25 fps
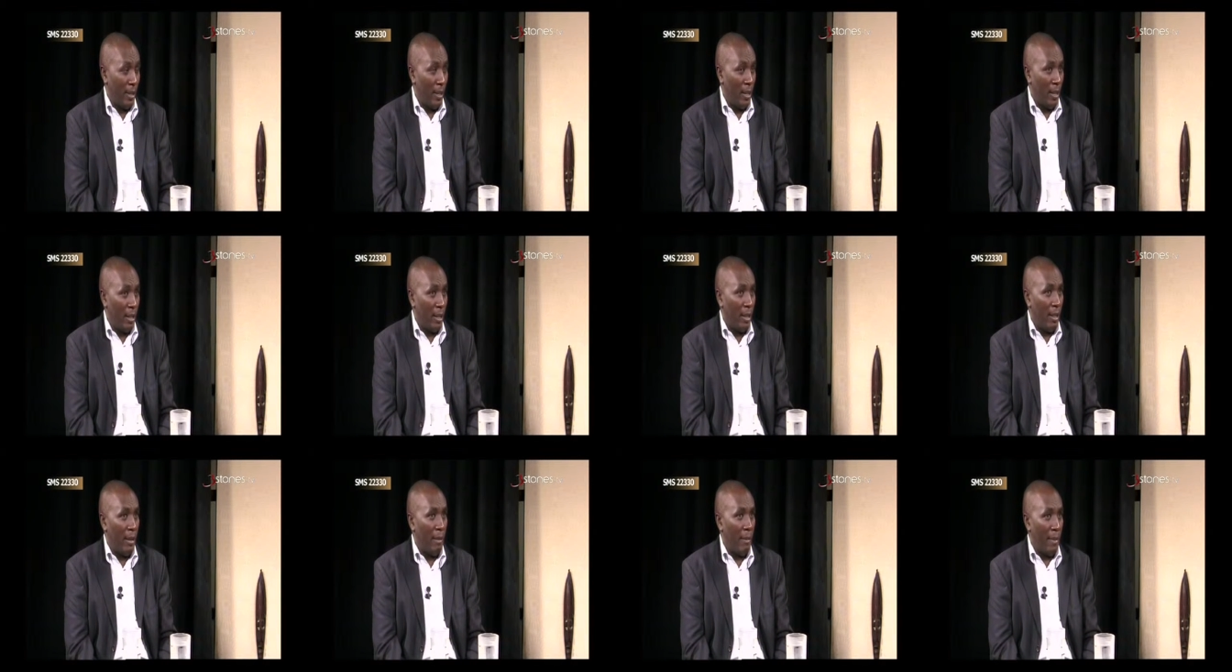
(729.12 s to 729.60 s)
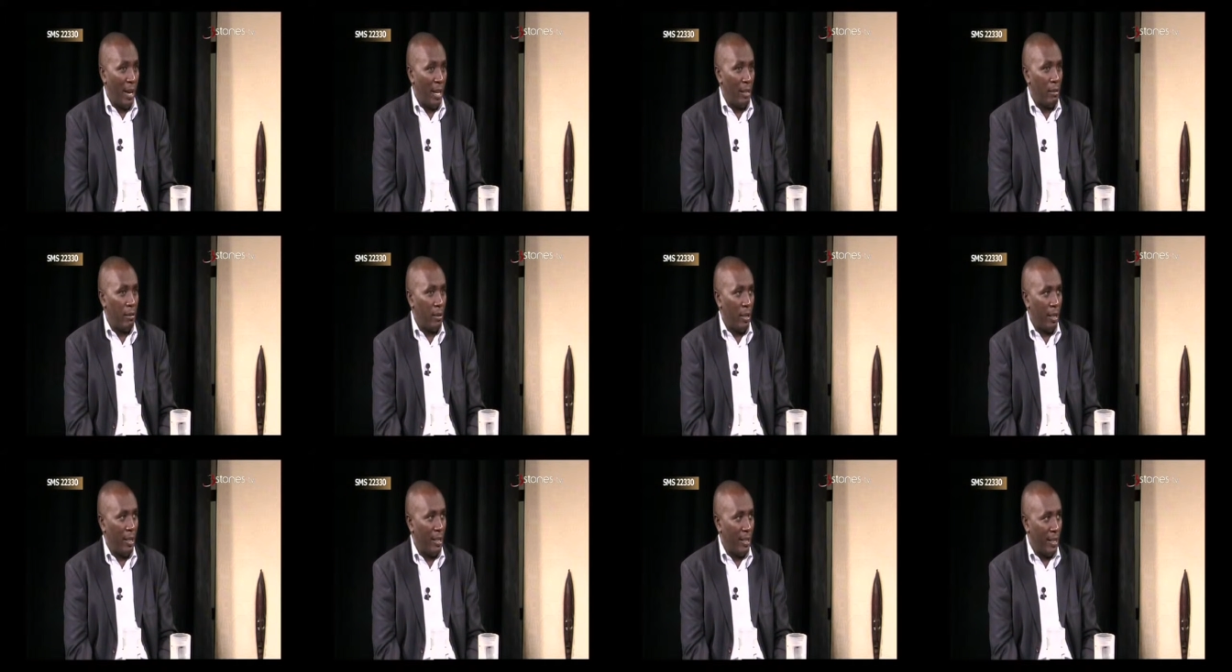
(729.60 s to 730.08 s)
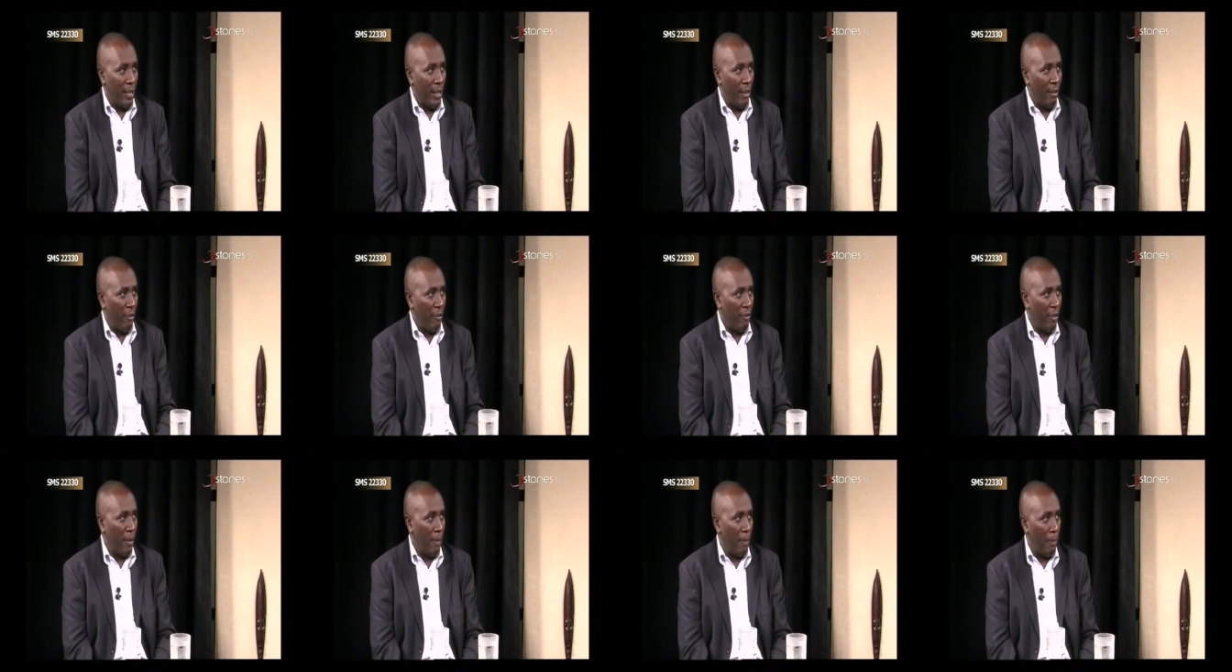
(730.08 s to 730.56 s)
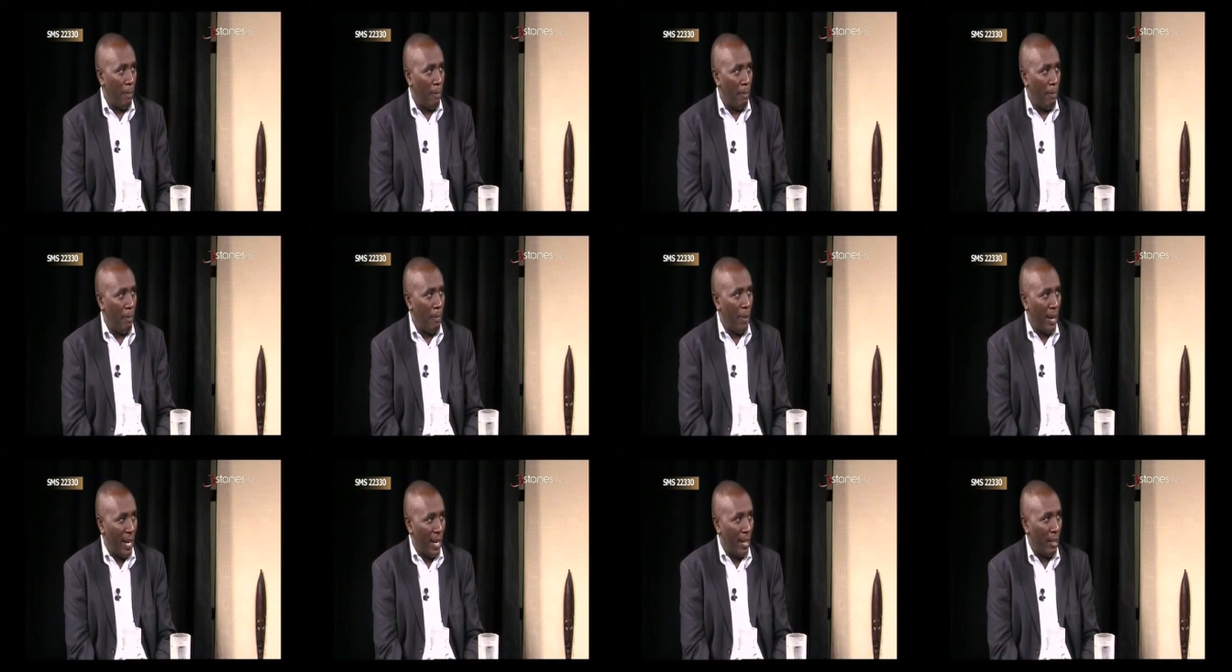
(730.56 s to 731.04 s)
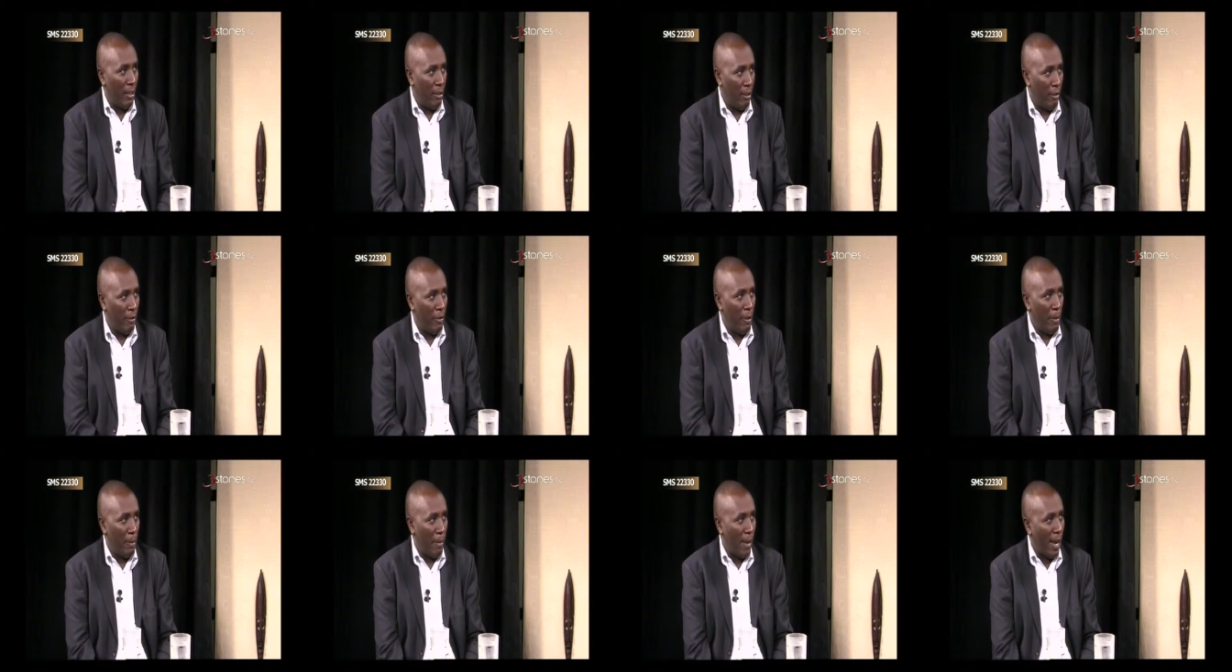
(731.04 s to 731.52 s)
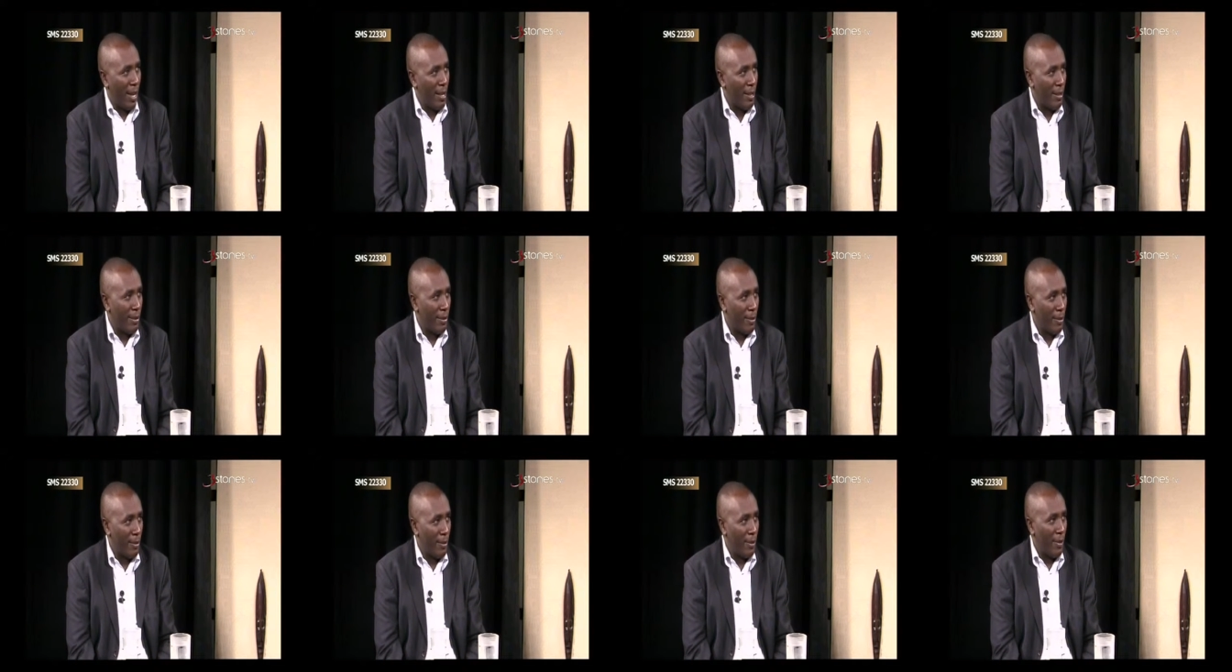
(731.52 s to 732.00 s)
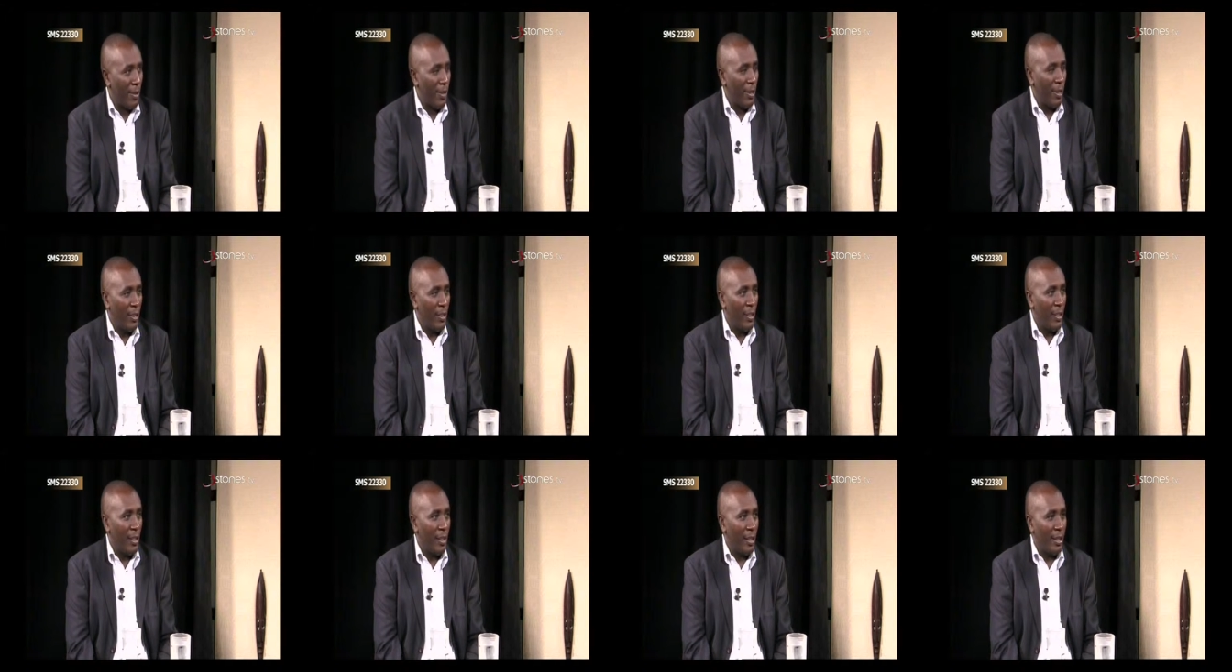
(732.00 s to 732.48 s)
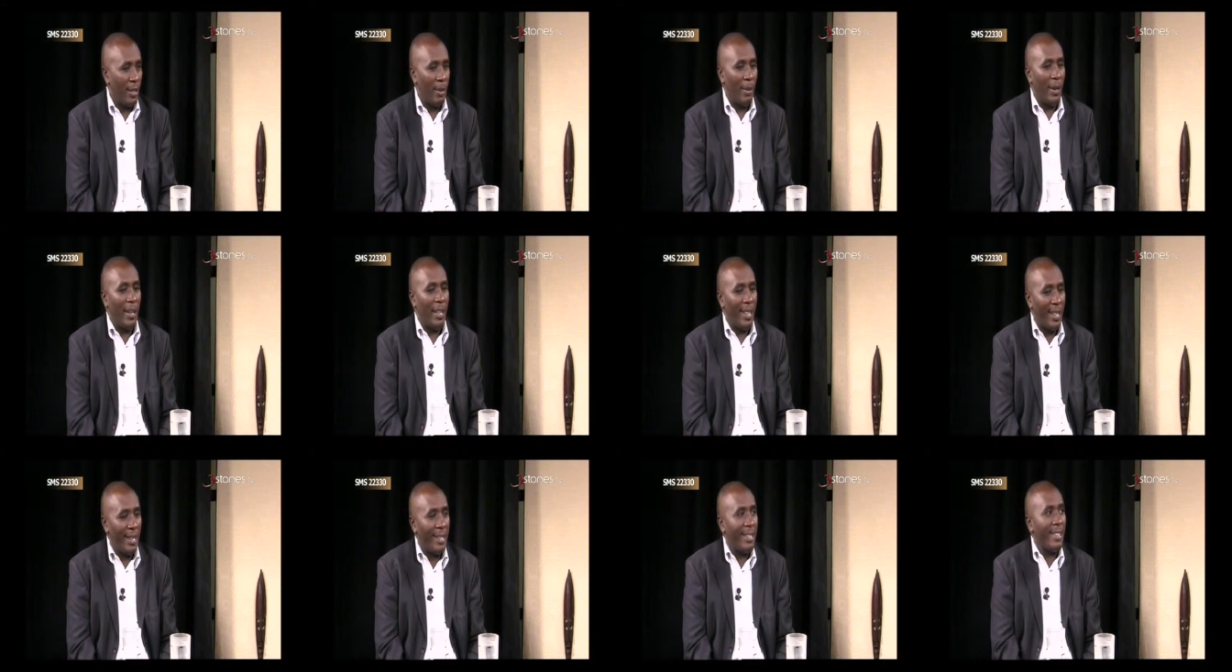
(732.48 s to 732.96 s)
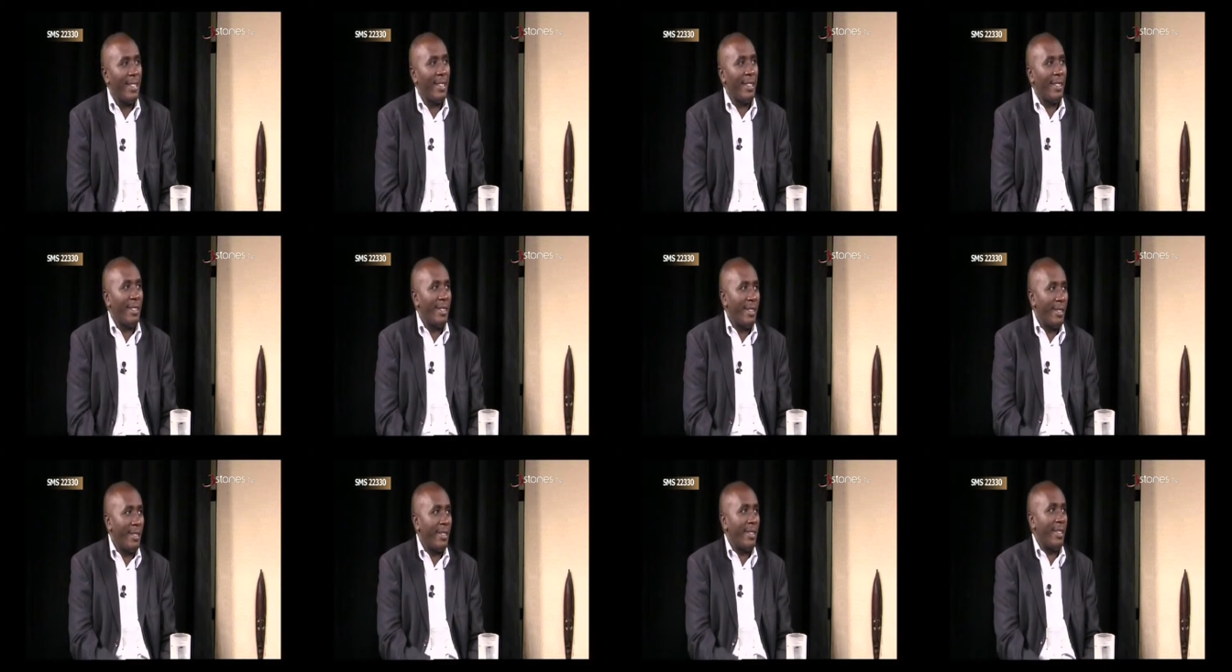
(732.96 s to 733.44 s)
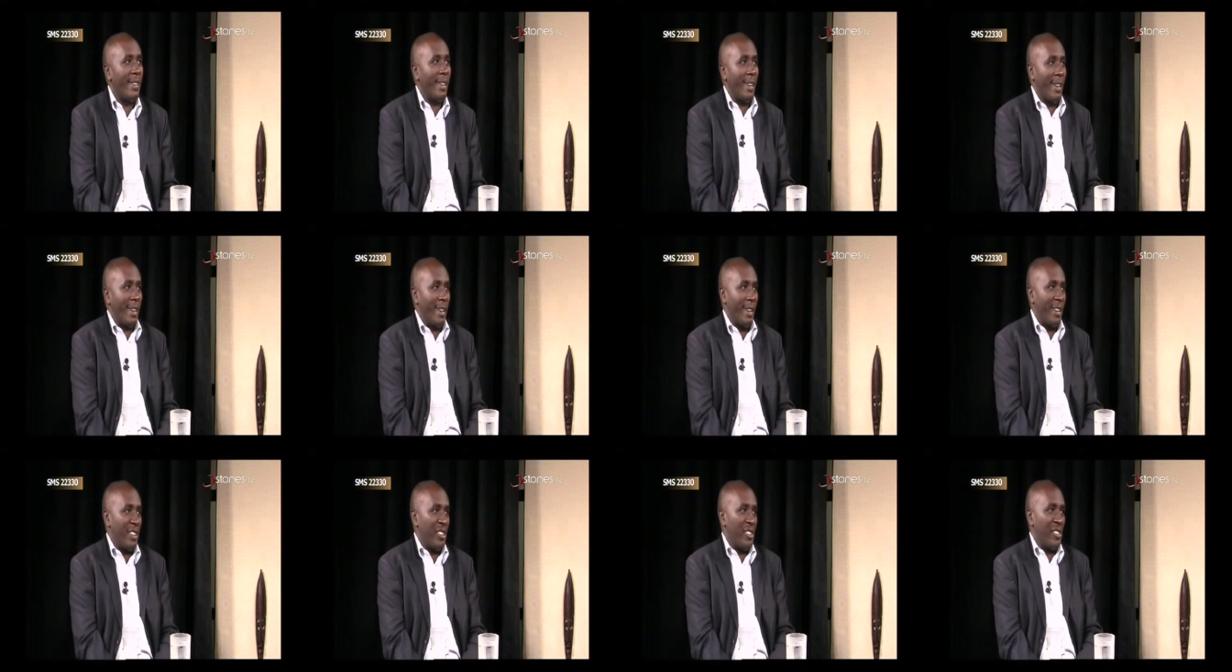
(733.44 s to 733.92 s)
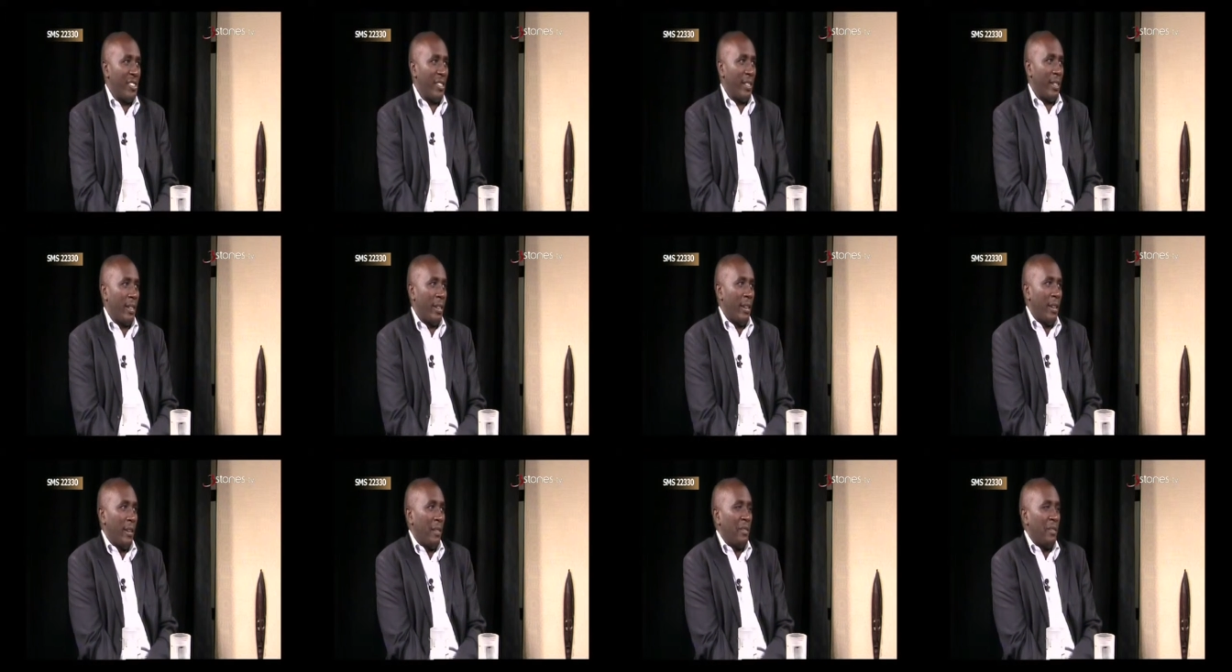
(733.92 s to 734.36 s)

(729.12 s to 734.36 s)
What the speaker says: The muscle itself, the bulk of the muscle, is the one that generates energy,